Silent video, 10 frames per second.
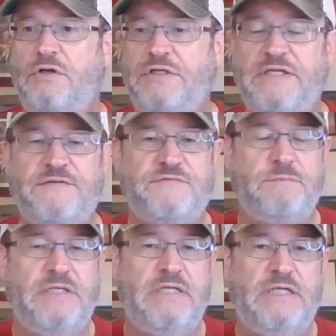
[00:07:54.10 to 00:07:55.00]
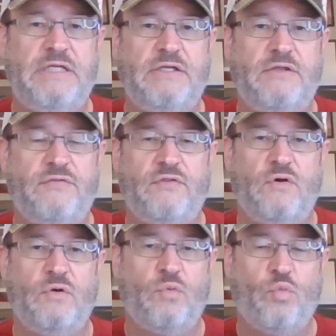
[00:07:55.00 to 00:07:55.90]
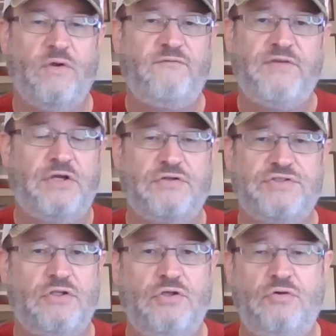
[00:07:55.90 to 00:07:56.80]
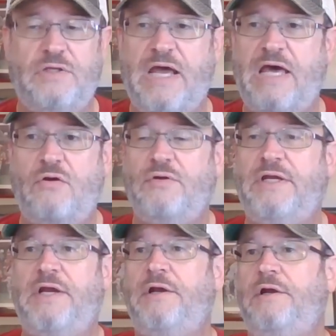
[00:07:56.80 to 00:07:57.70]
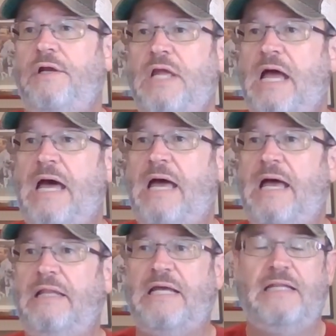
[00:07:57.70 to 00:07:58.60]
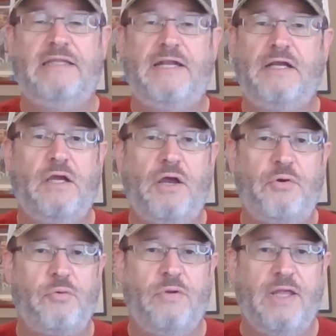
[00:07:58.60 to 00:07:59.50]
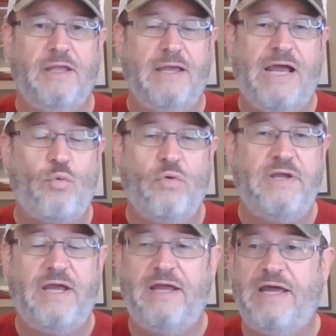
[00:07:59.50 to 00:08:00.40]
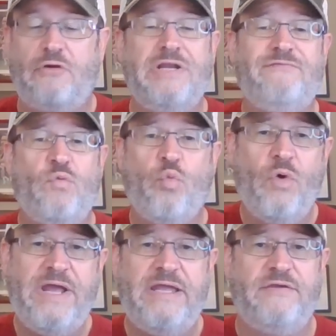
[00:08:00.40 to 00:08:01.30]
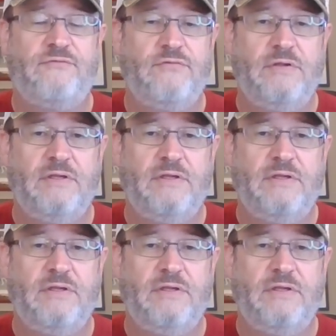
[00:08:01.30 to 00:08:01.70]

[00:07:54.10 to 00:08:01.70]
you know, gives me the one finger salute. I don't care. I, I, I let it go. I wait. I, I don't even wave.